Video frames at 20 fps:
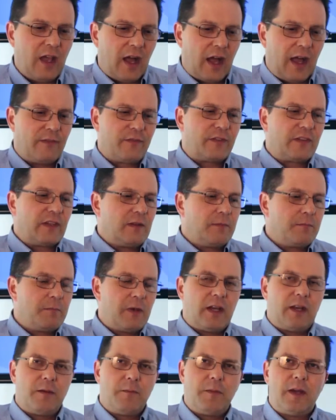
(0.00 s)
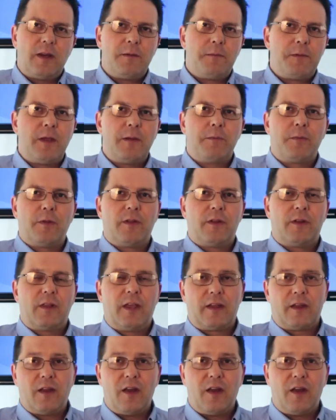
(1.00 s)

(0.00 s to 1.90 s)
I've seen many people that are like,